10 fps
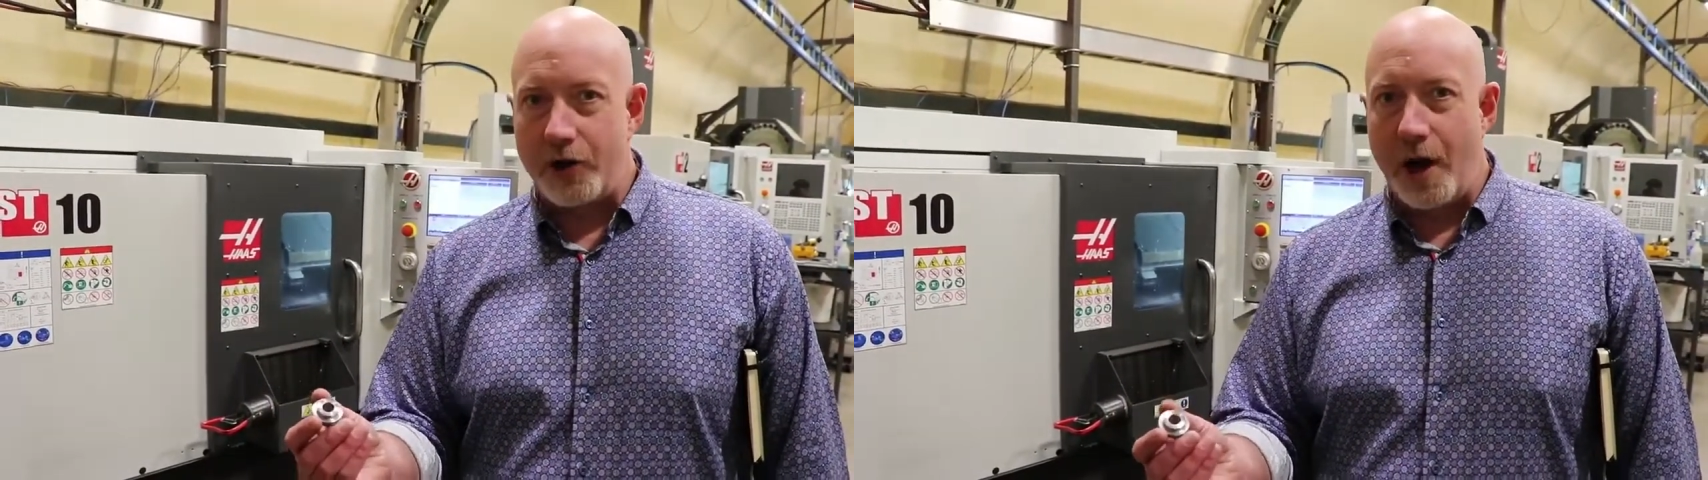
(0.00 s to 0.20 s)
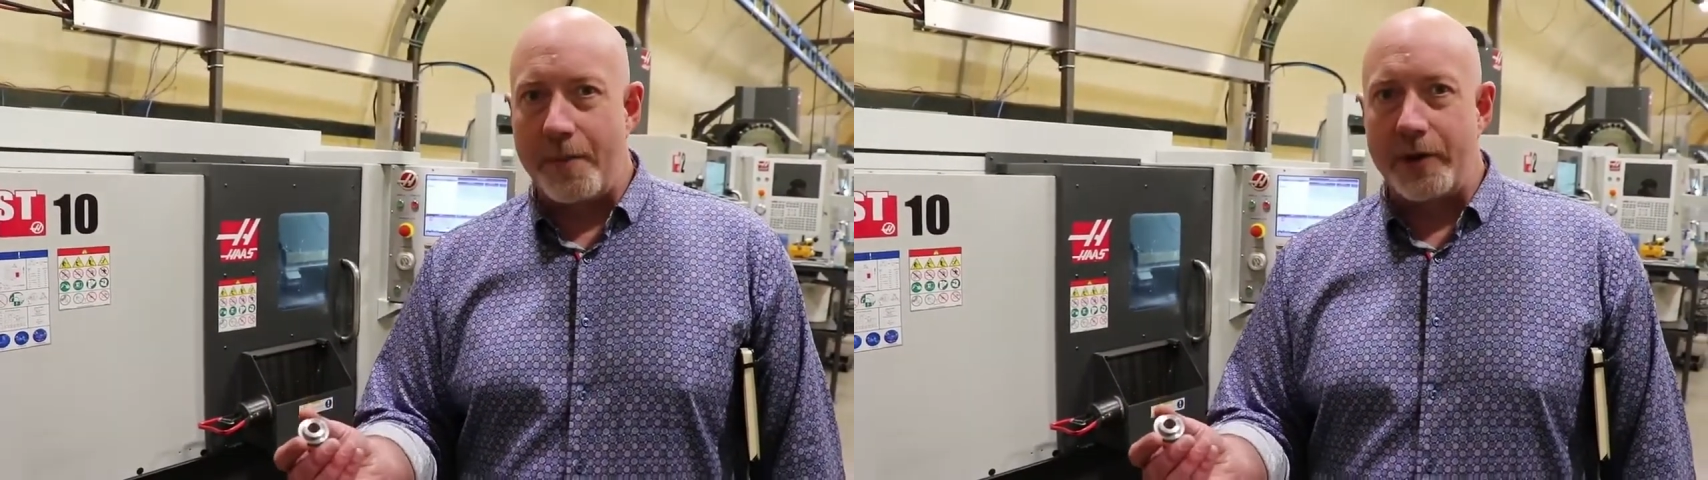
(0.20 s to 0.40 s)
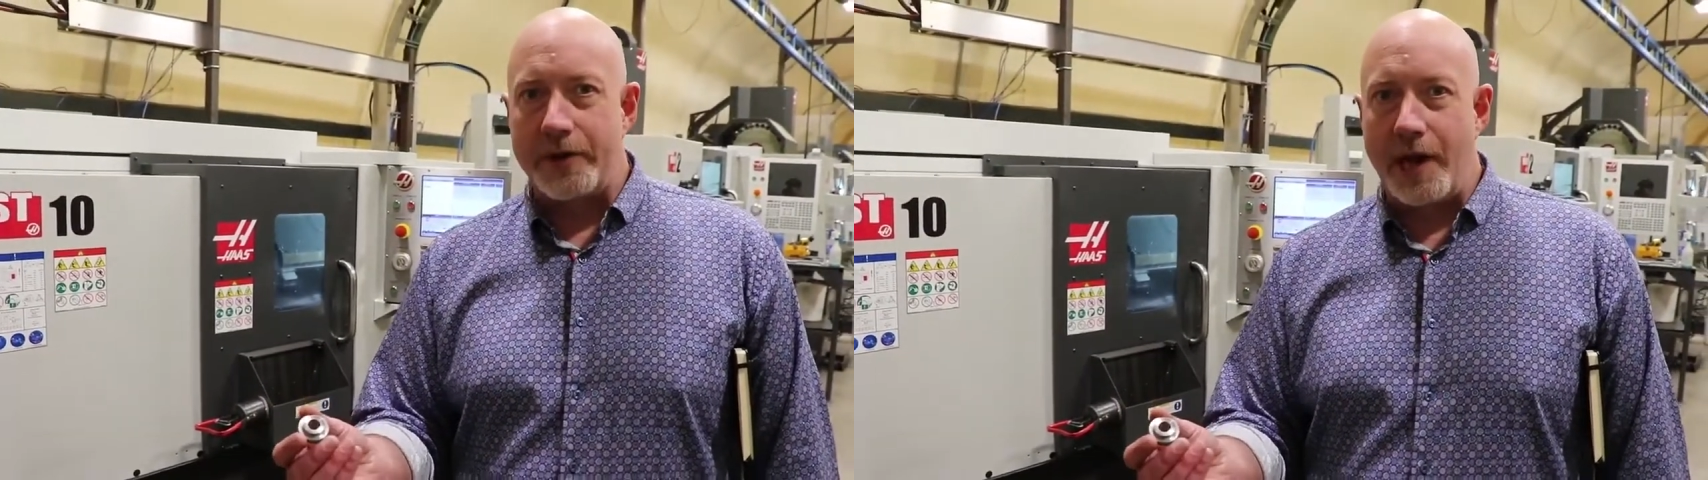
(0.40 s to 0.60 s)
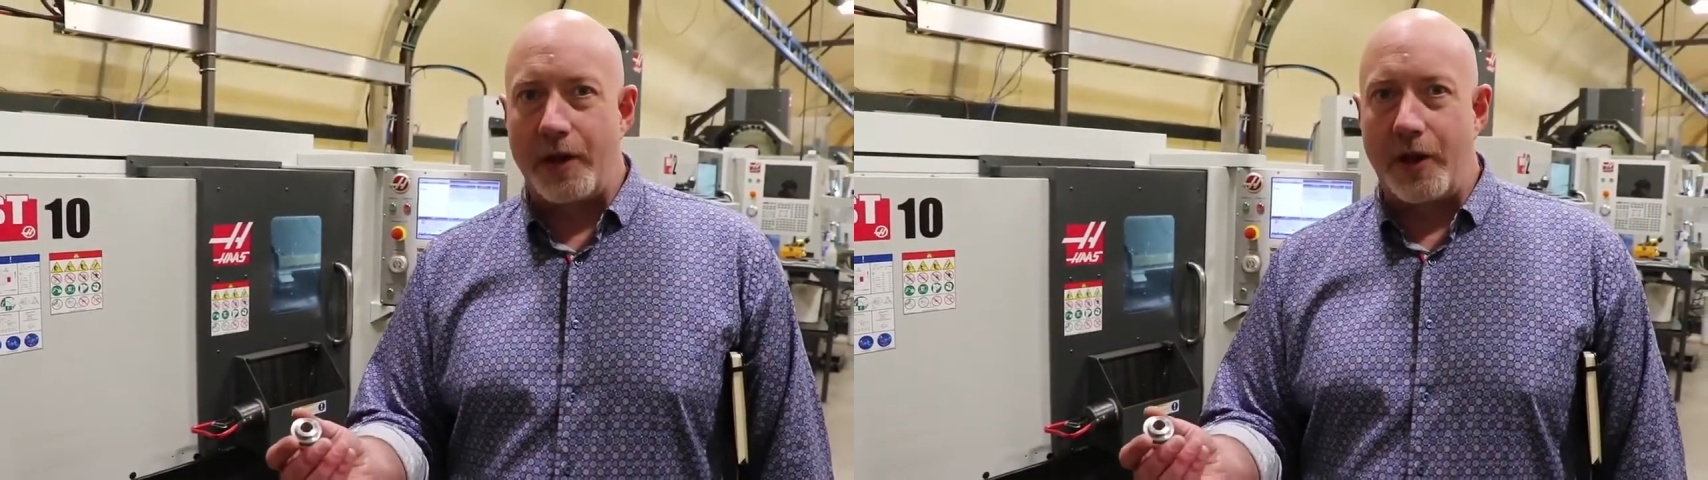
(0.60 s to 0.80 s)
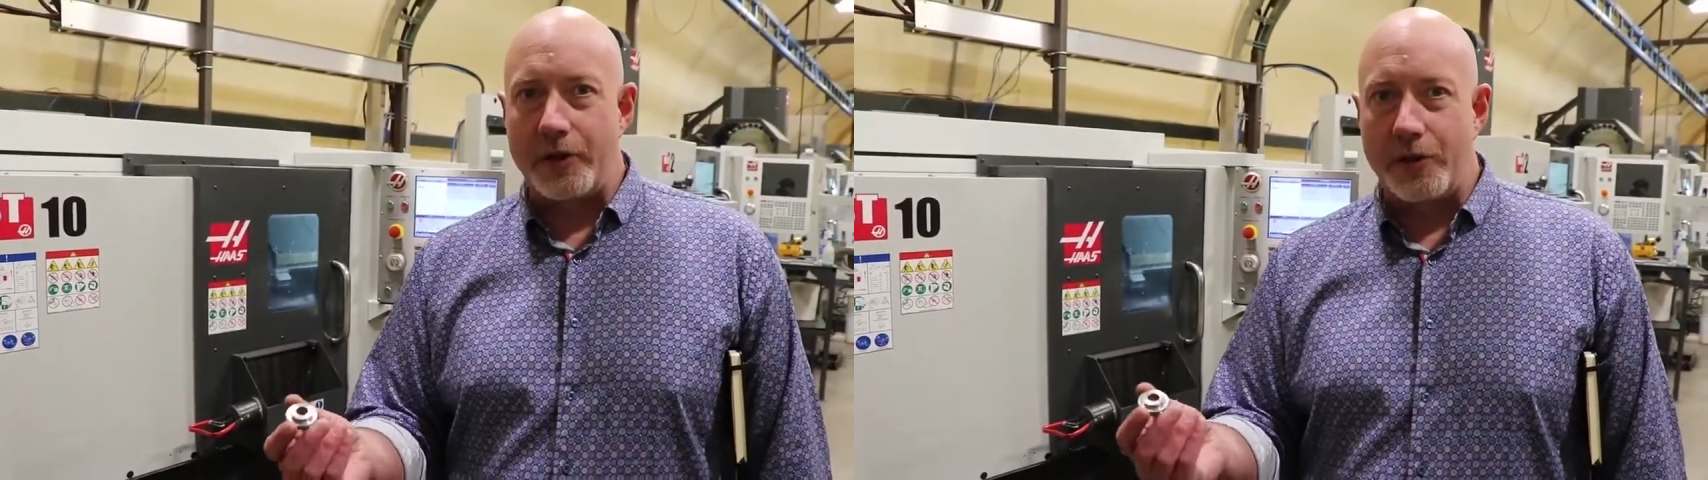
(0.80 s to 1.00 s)
choppers
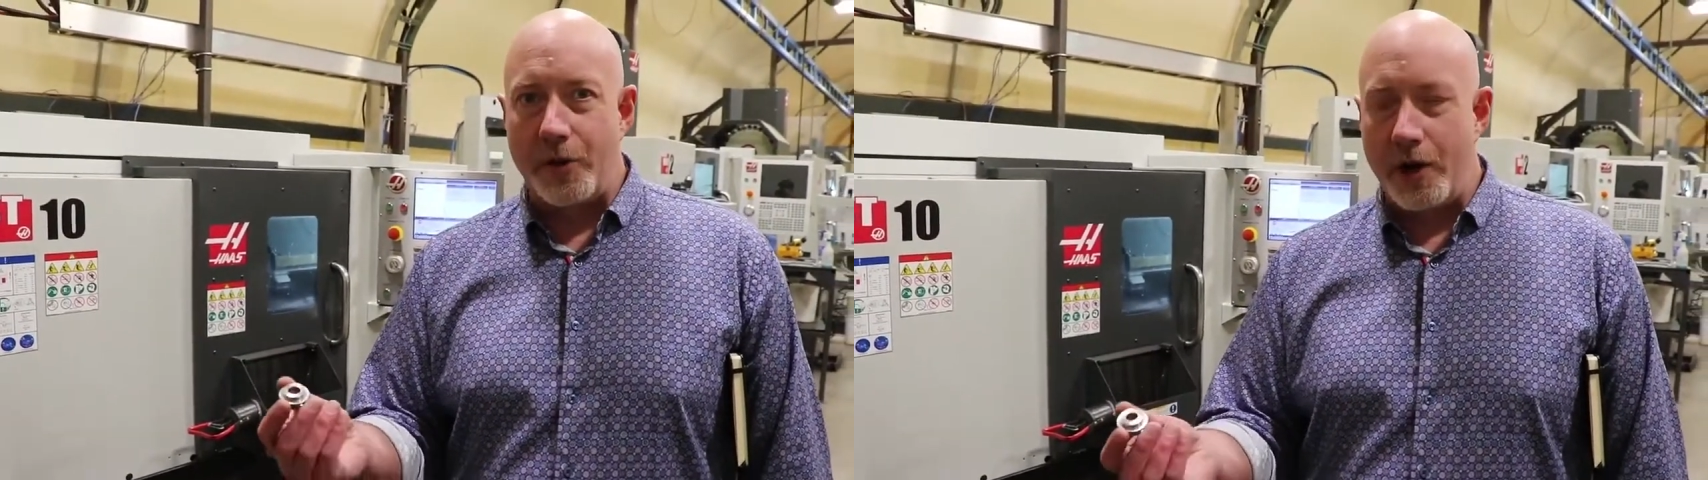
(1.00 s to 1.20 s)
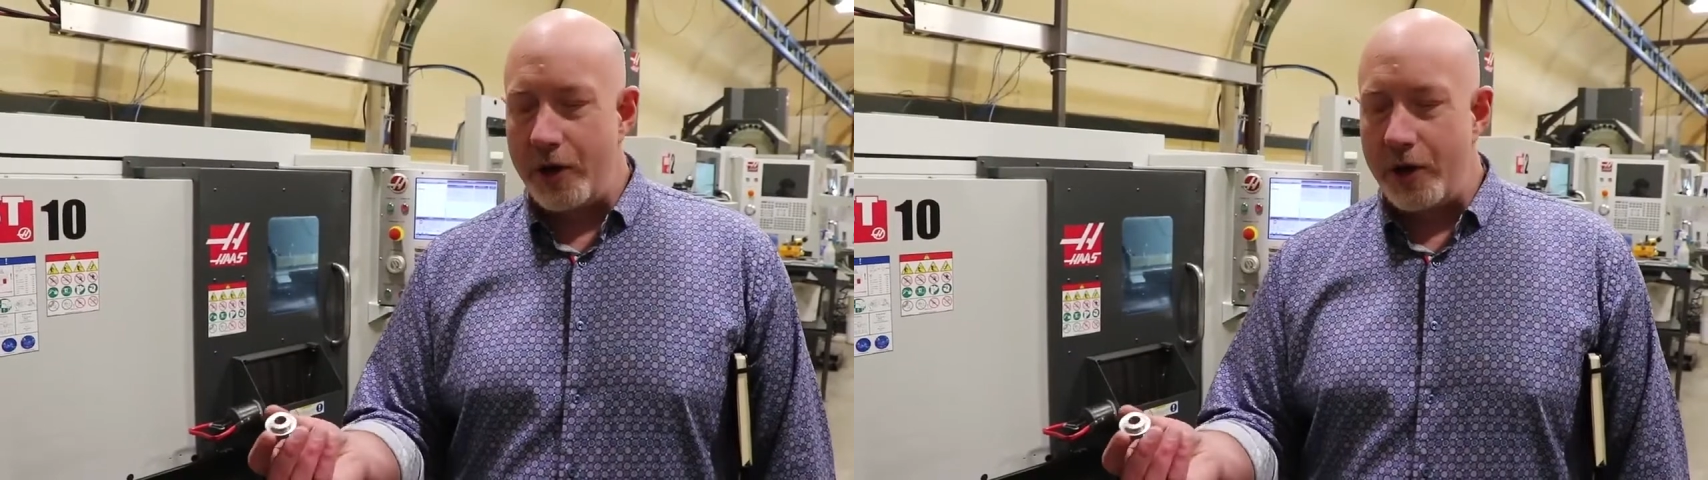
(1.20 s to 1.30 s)
and also our